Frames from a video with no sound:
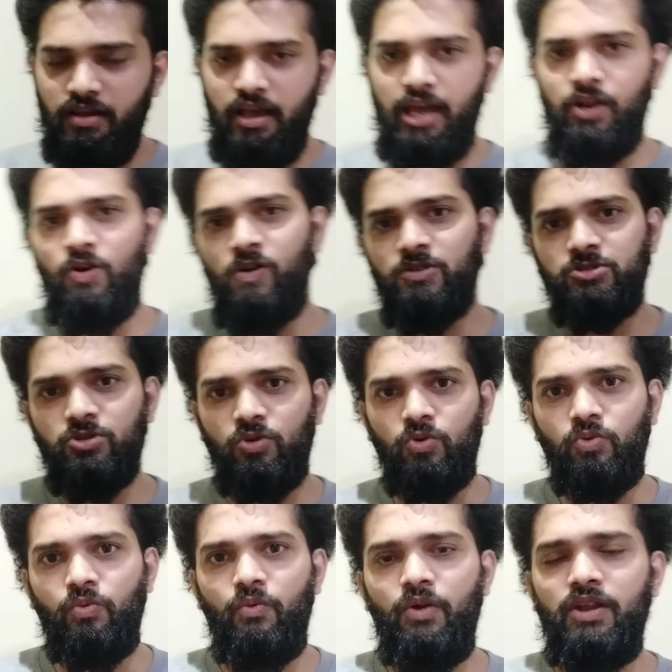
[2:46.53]
And also
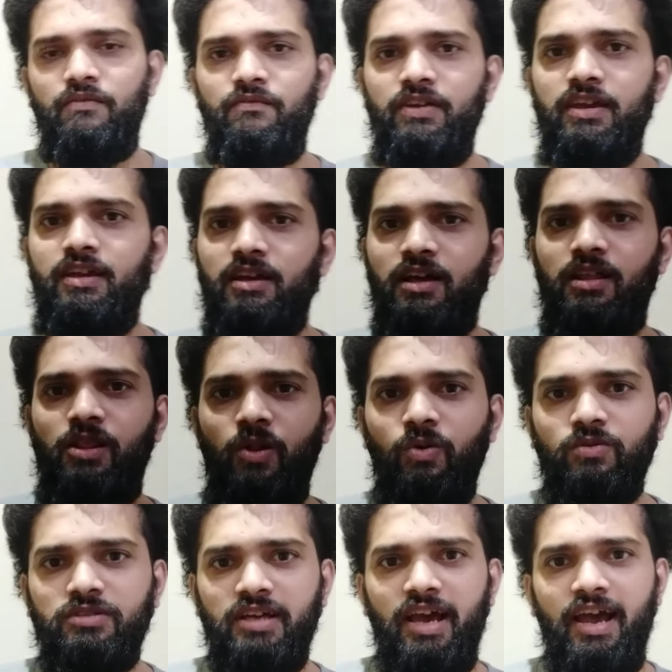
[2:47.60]
when we
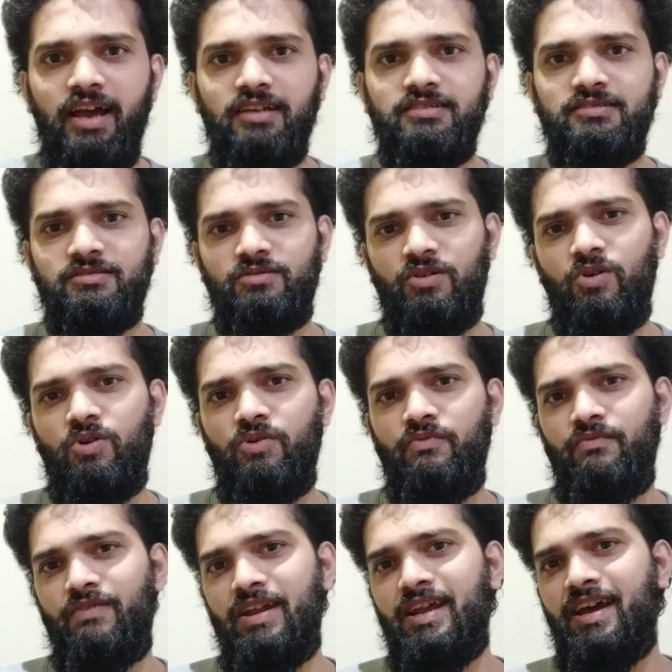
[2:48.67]
looked at, or
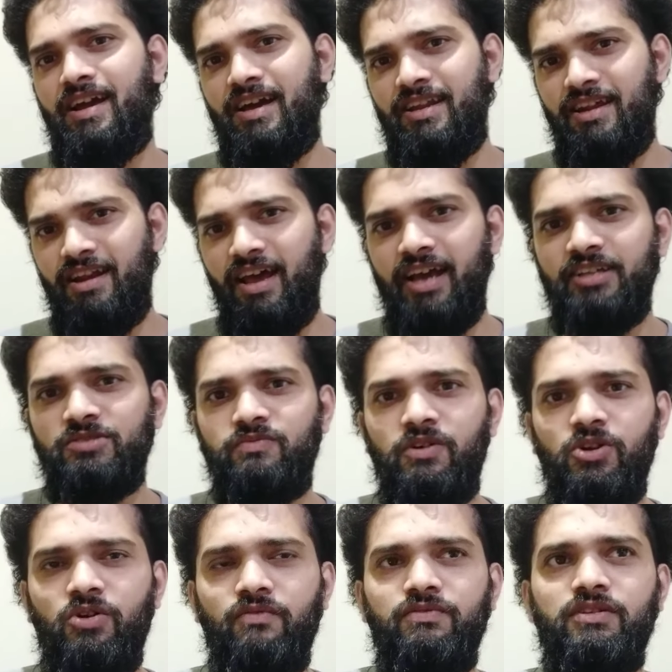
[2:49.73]
when I analyzed
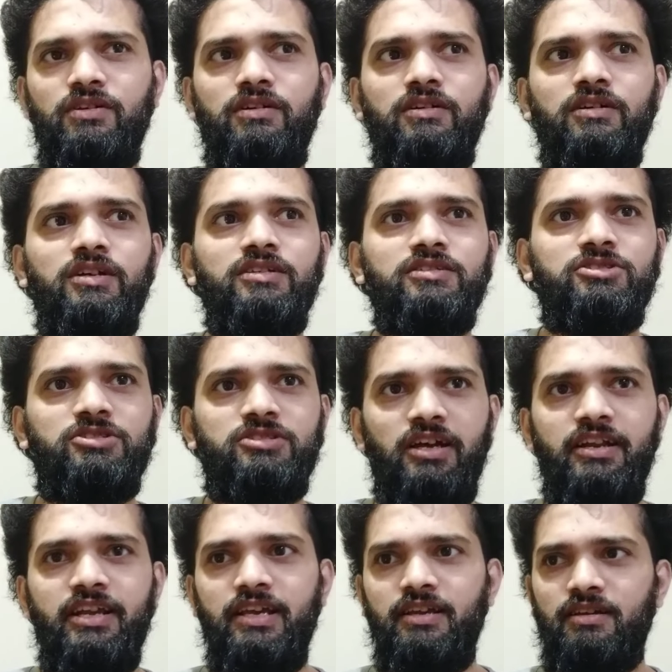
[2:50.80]
one of the
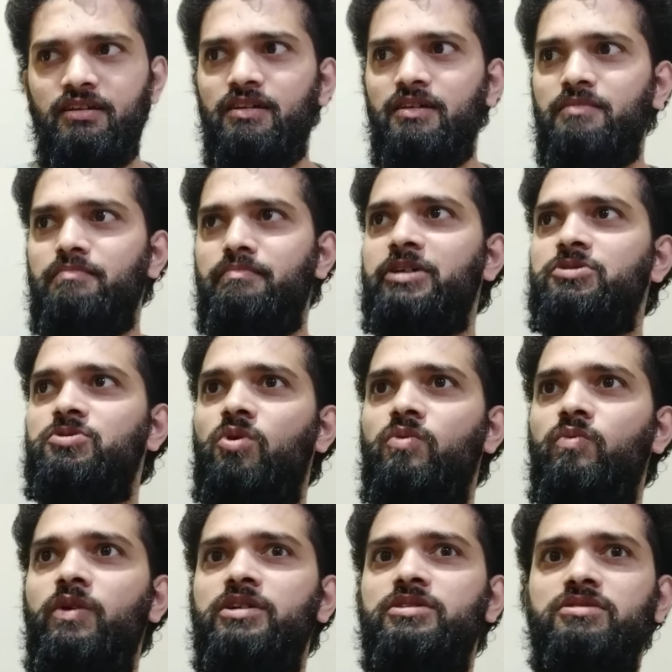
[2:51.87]
study based
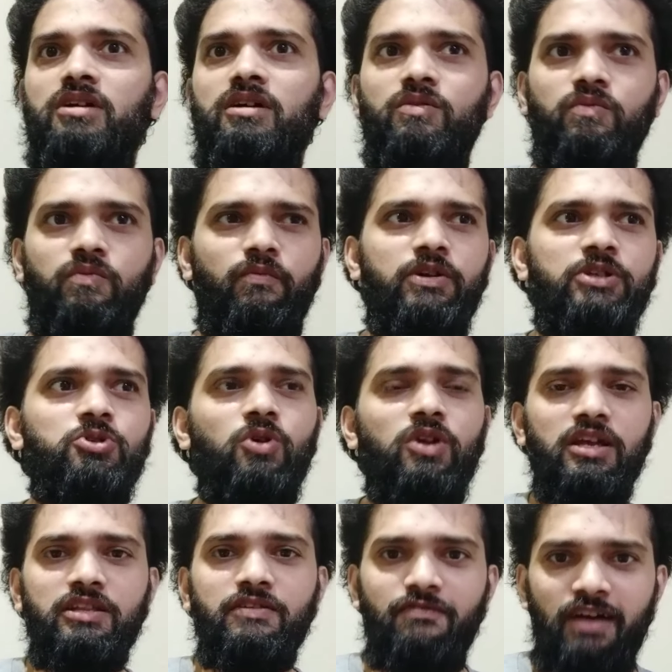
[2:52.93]
on which all
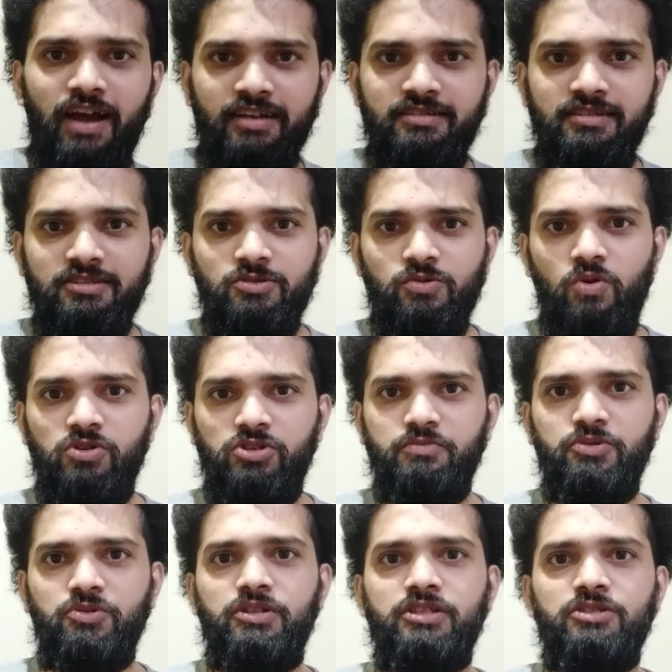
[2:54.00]
are the factors
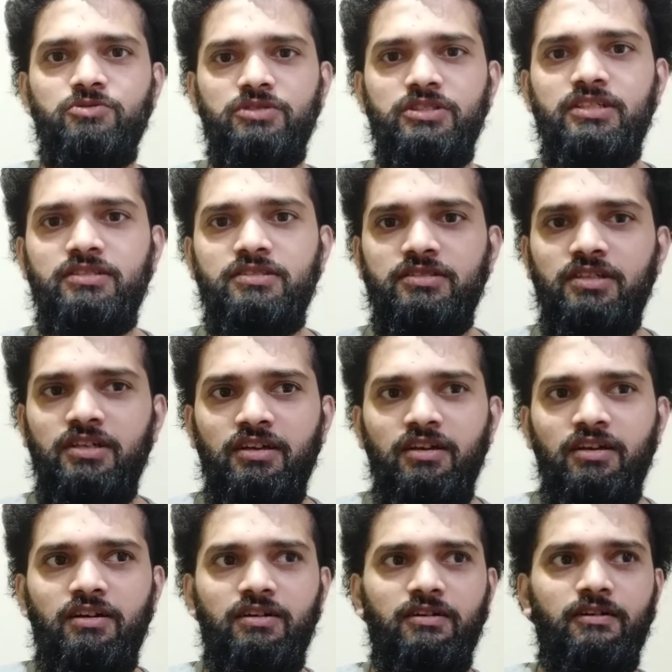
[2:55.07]
contributing to this
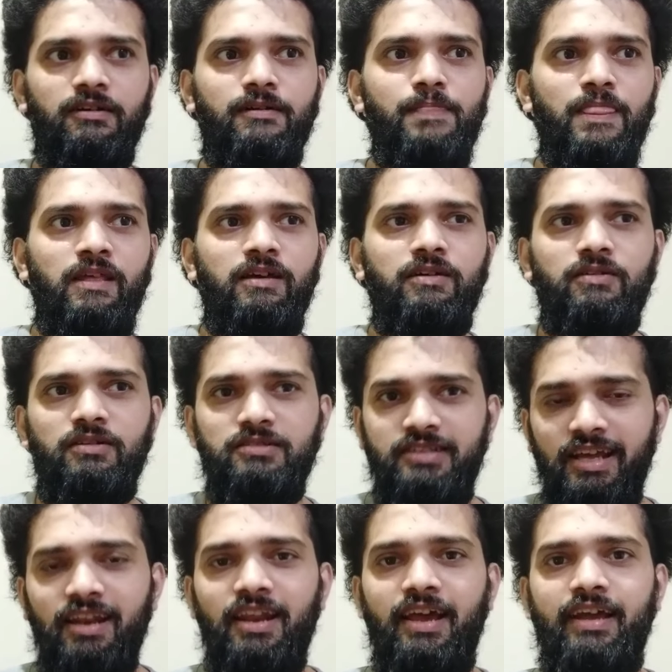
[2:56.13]

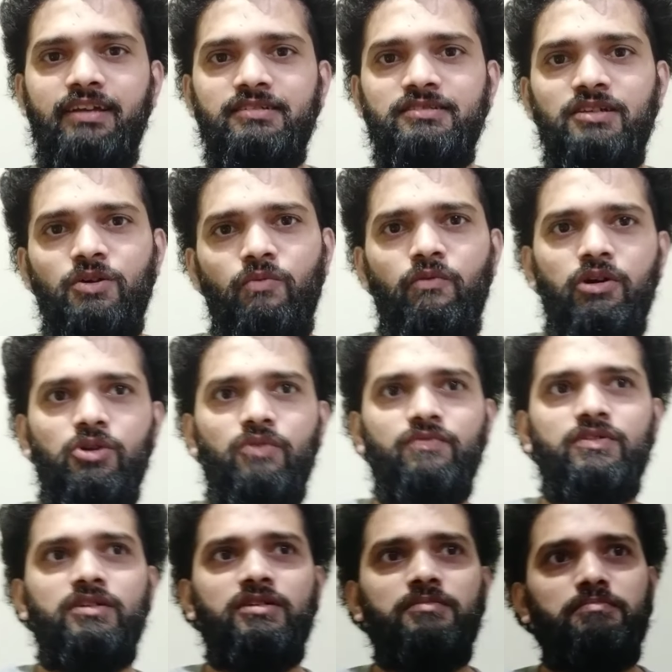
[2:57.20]
delays, one of
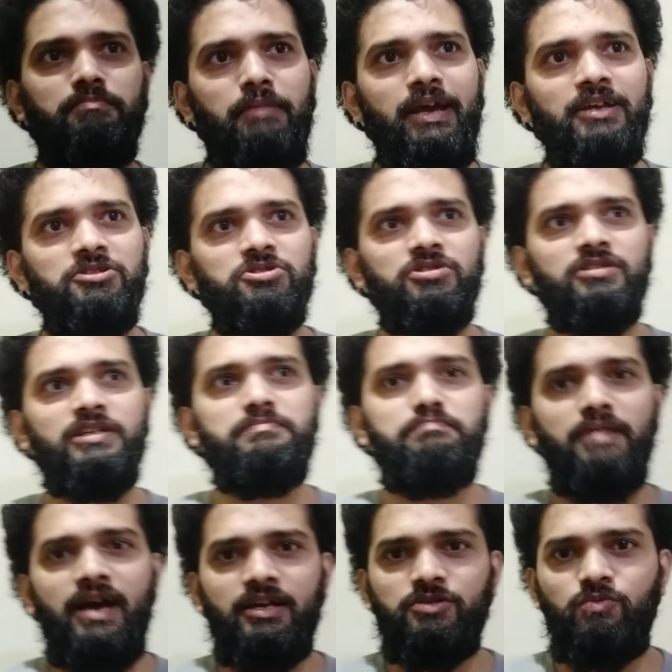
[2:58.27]
the major
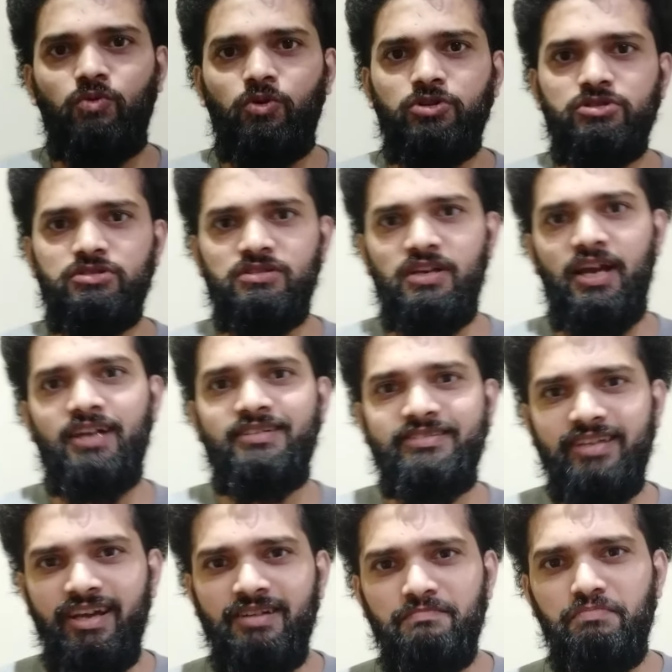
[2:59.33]
impact was
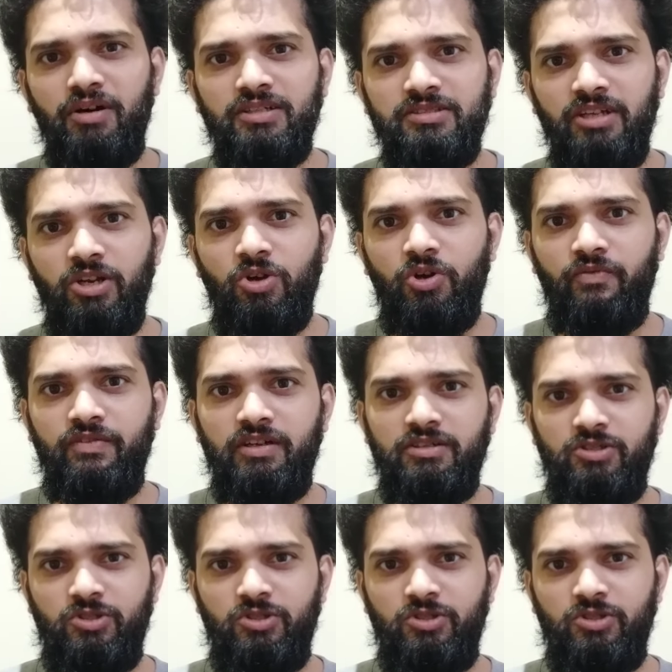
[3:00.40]
10% of the